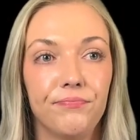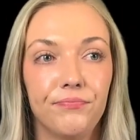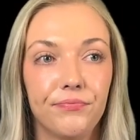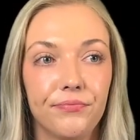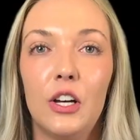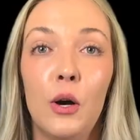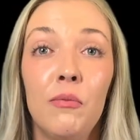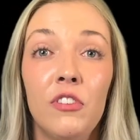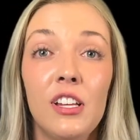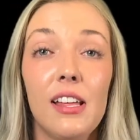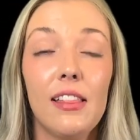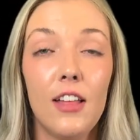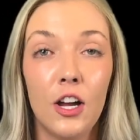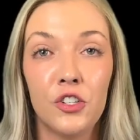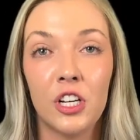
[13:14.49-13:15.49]
Hopefully
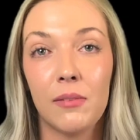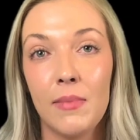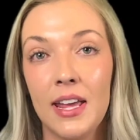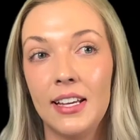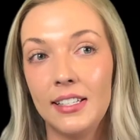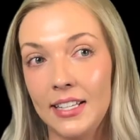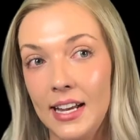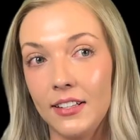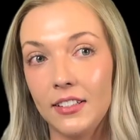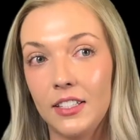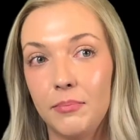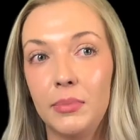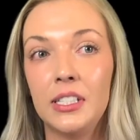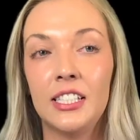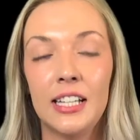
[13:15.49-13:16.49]
that logic makes sense,
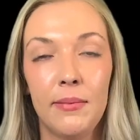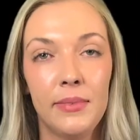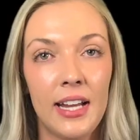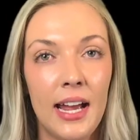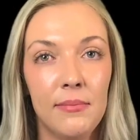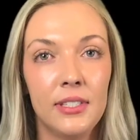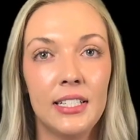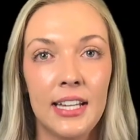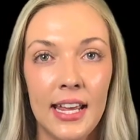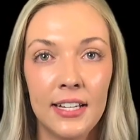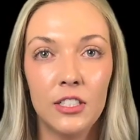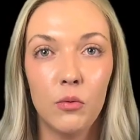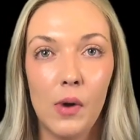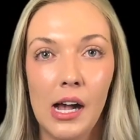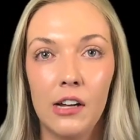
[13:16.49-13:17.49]
but sometimes it
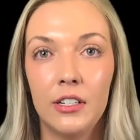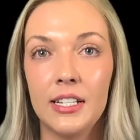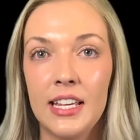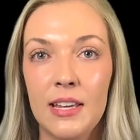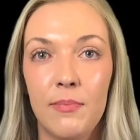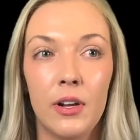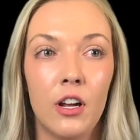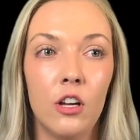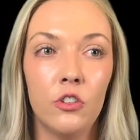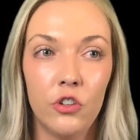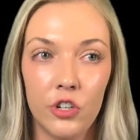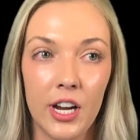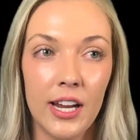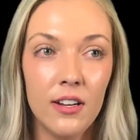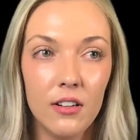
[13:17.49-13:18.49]
takes a while to keep it all
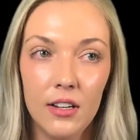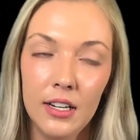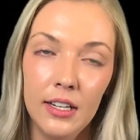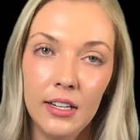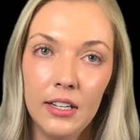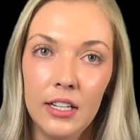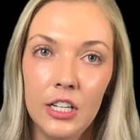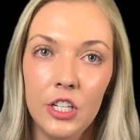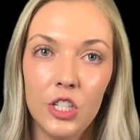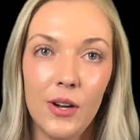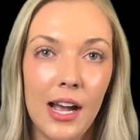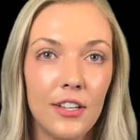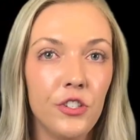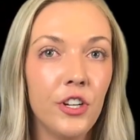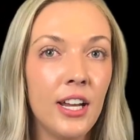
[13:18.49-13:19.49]
straight. So
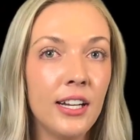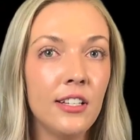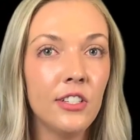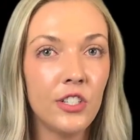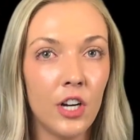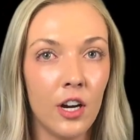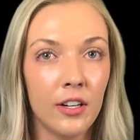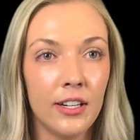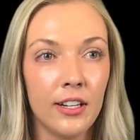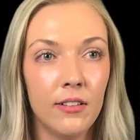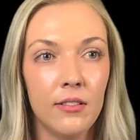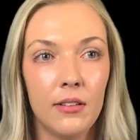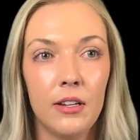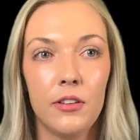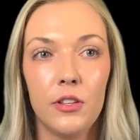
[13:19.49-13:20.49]
as you're getting started,
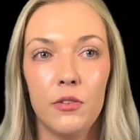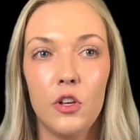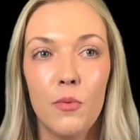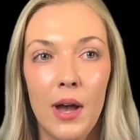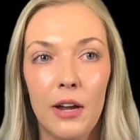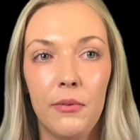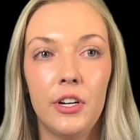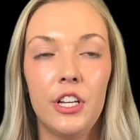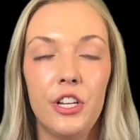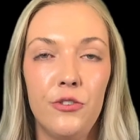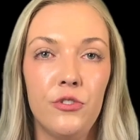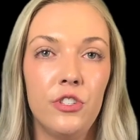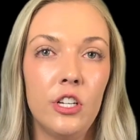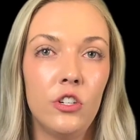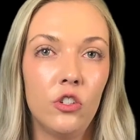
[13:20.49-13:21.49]
you might want to
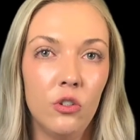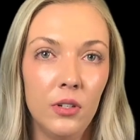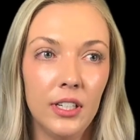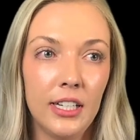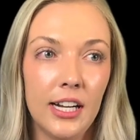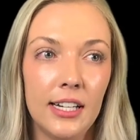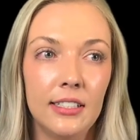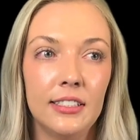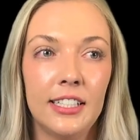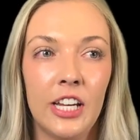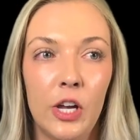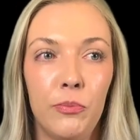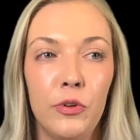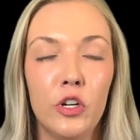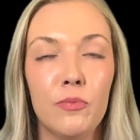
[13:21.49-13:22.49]
use this shortcut to
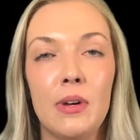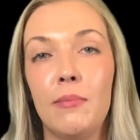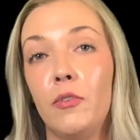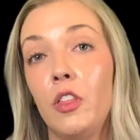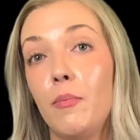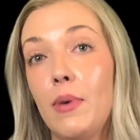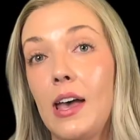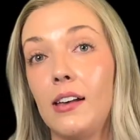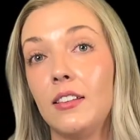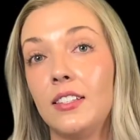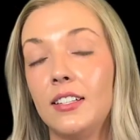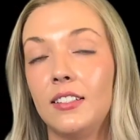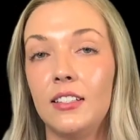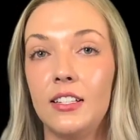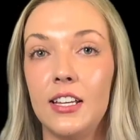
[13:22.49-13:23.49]
help you remember the
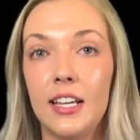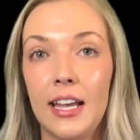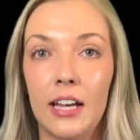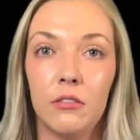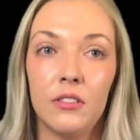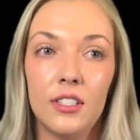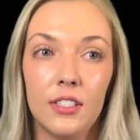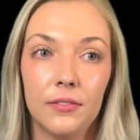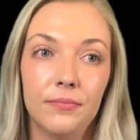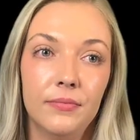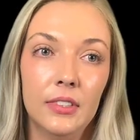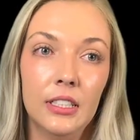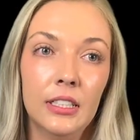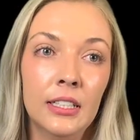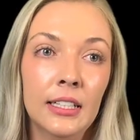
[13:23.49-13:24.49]
balances in the accounts.
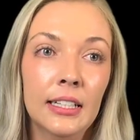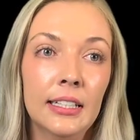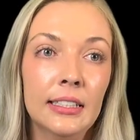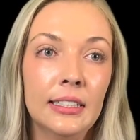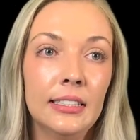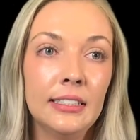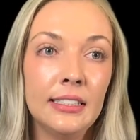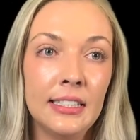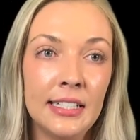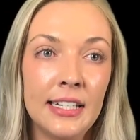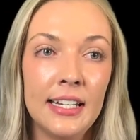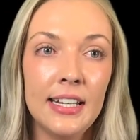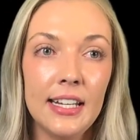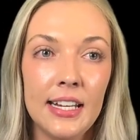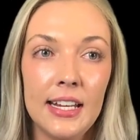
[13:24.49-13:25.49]

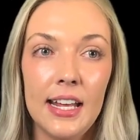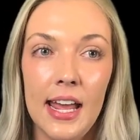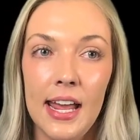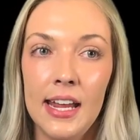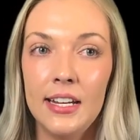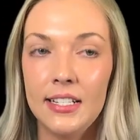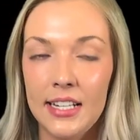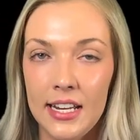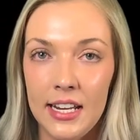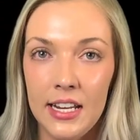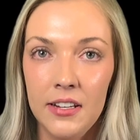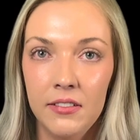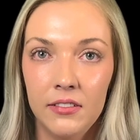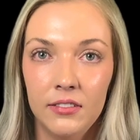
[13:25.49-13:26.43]
DEADCOLR.